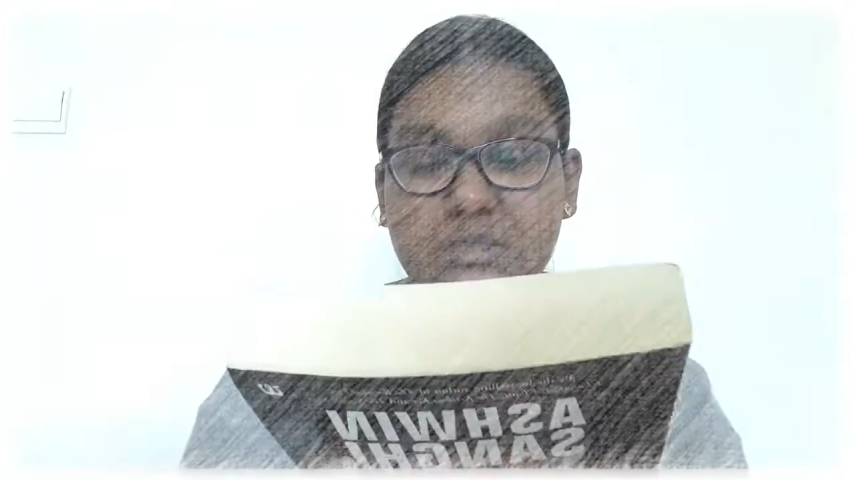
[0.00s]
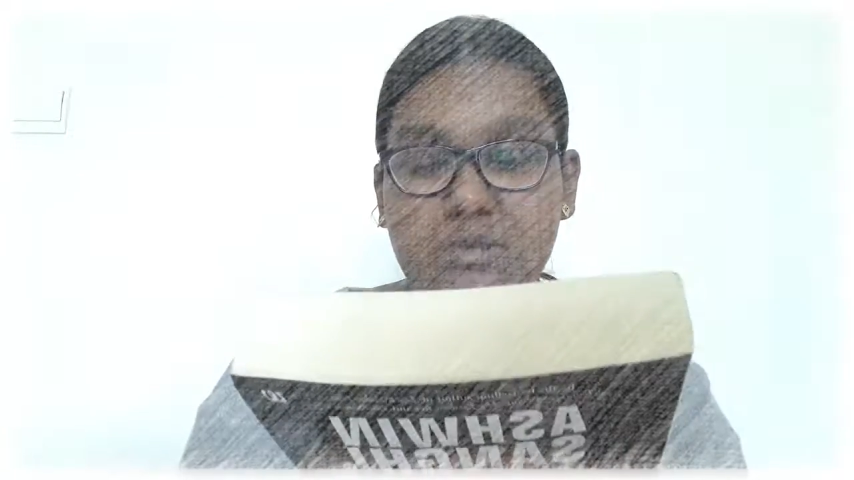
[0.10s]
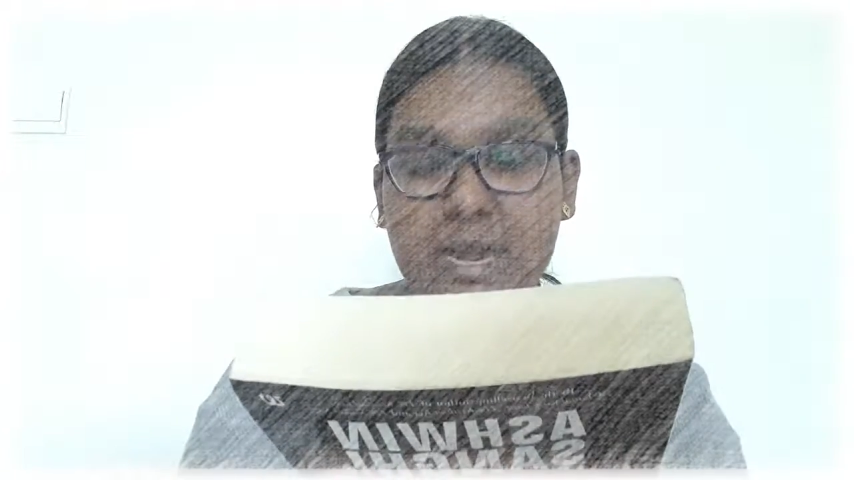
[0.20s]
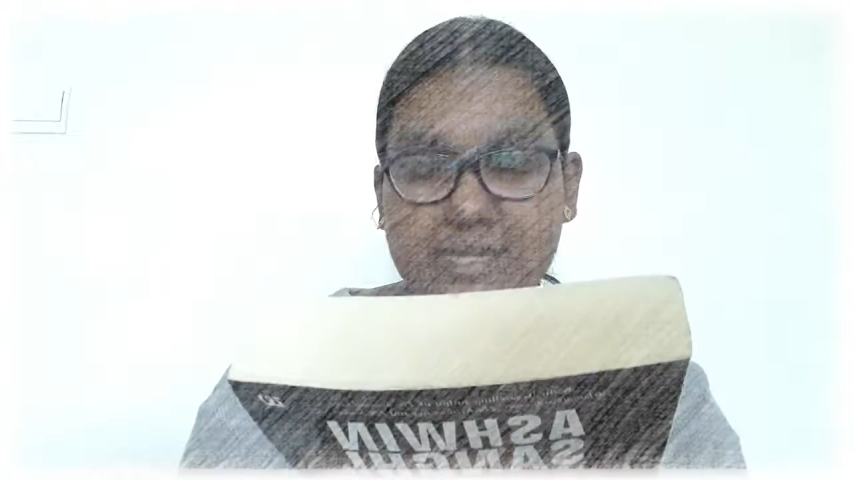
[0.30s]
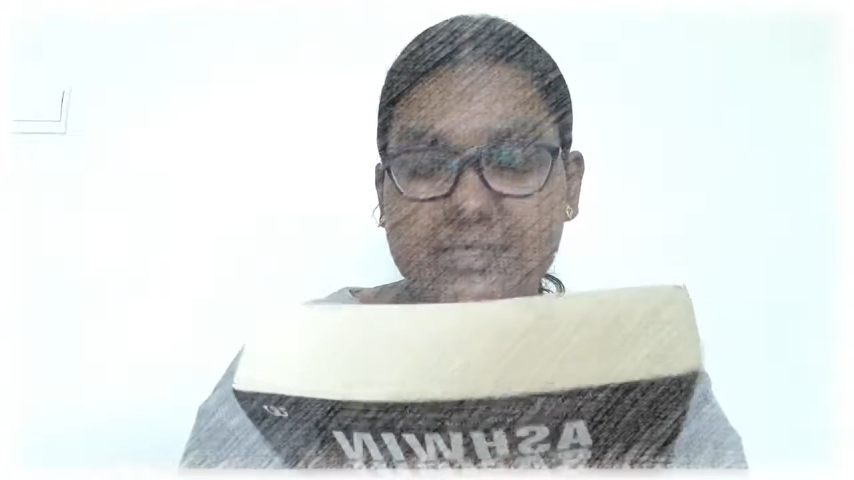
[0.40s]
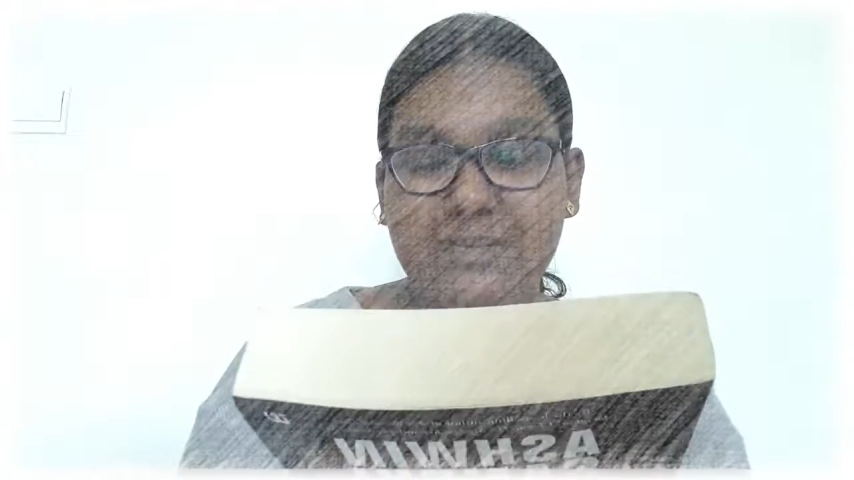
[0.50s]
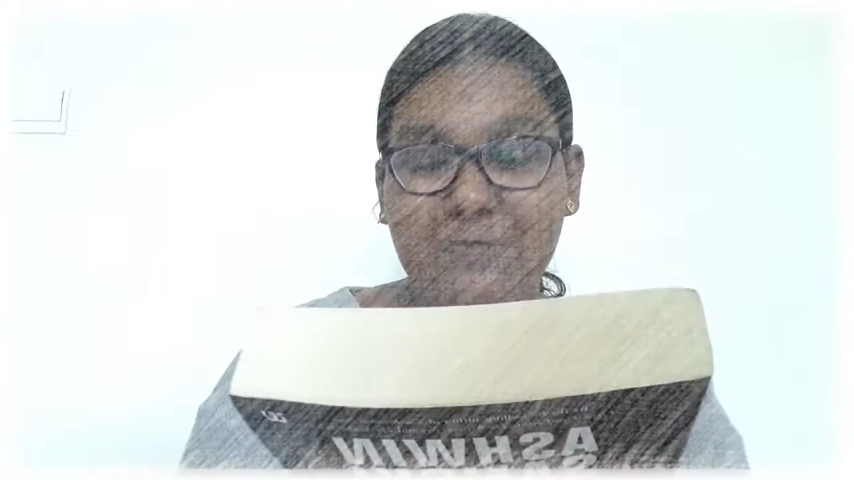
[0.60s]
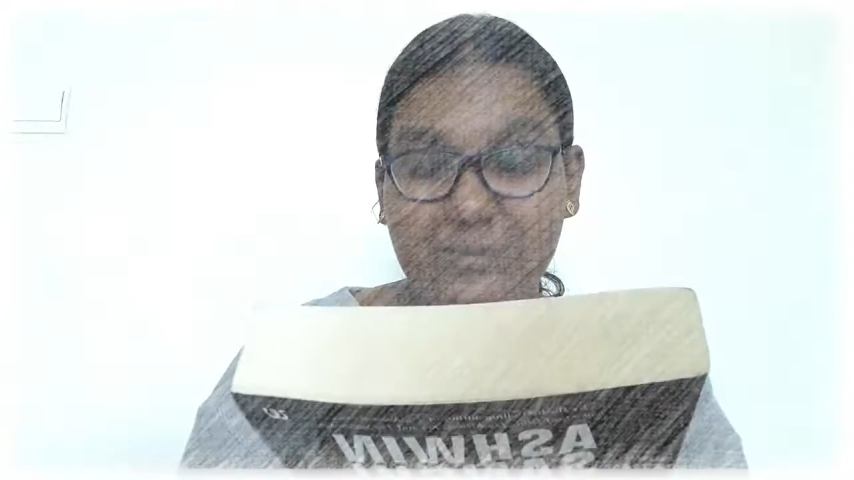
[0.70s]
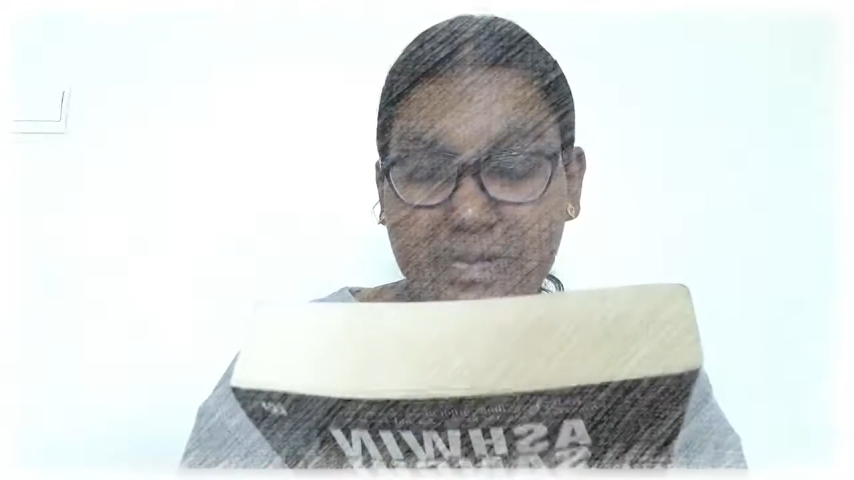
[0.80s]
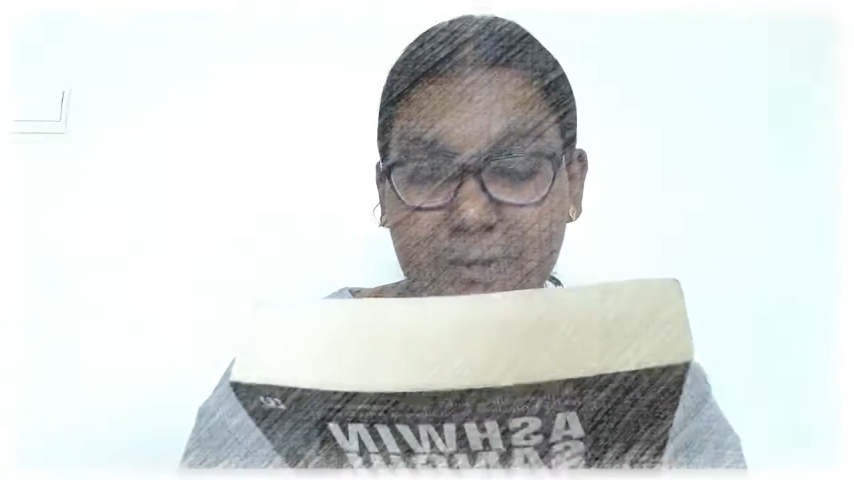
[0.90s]
rites
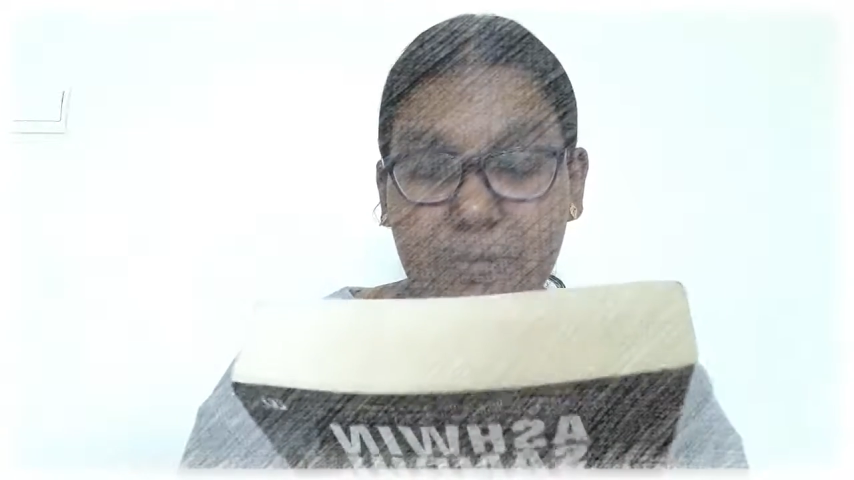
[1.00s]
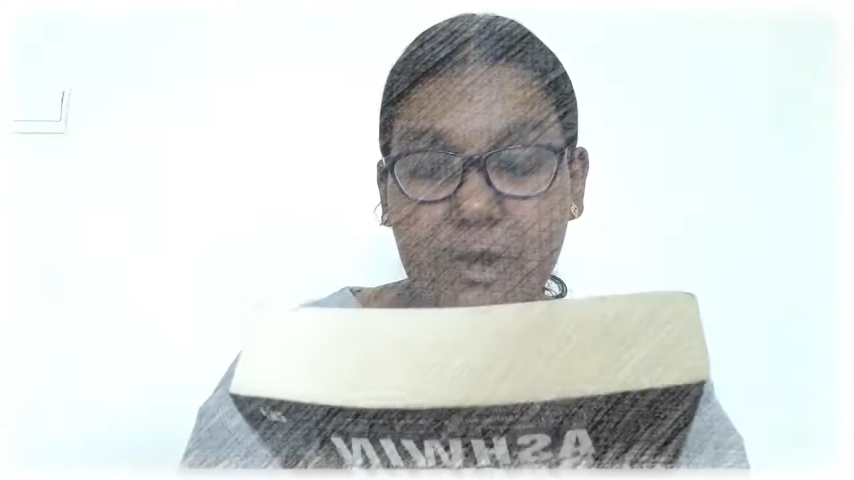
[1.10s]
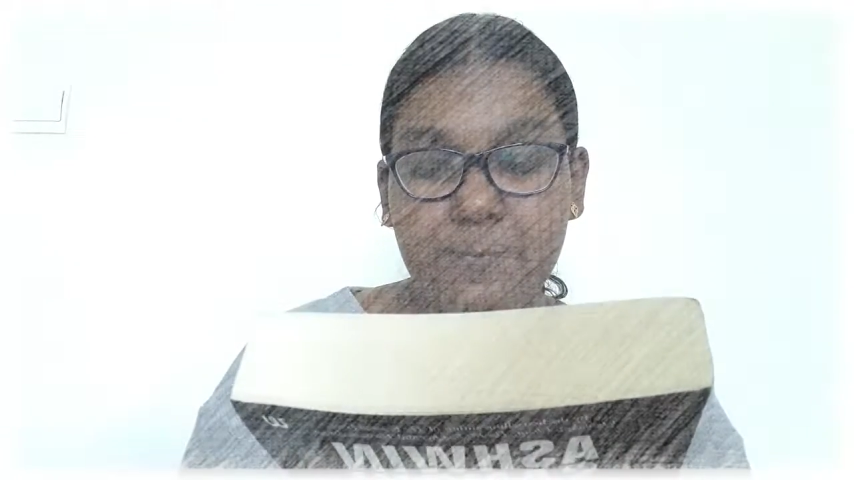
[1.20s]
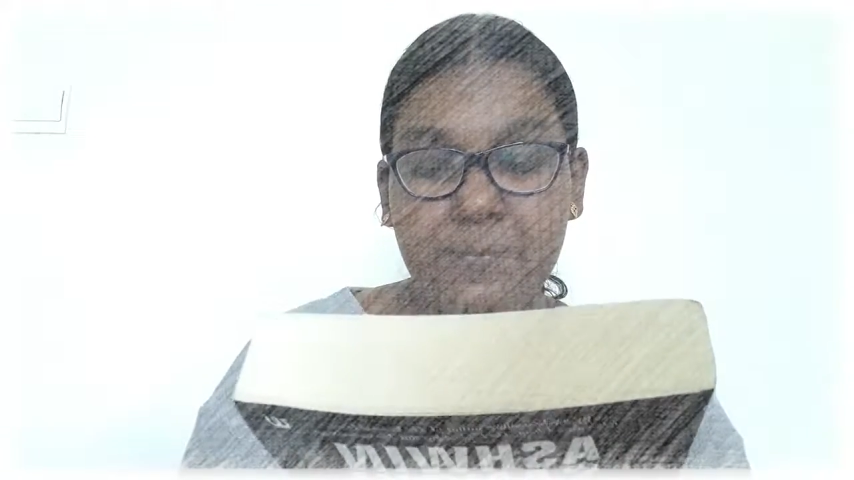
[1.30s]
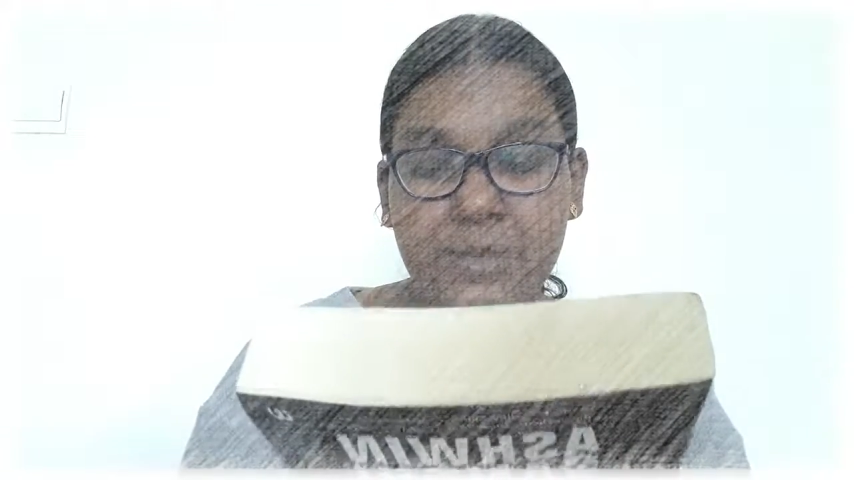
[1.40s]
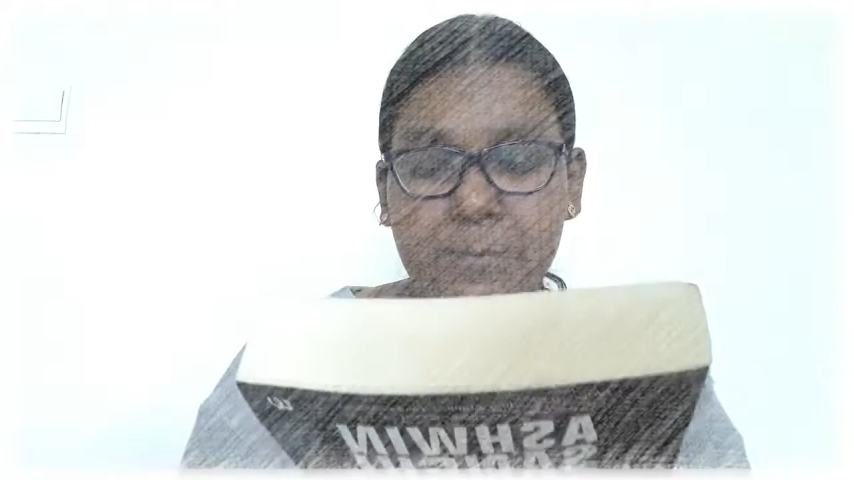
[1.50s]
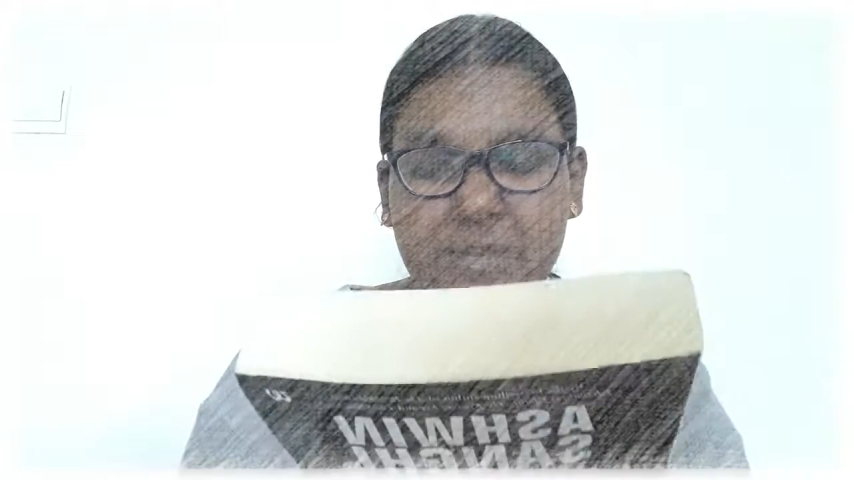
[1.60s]
of Minerva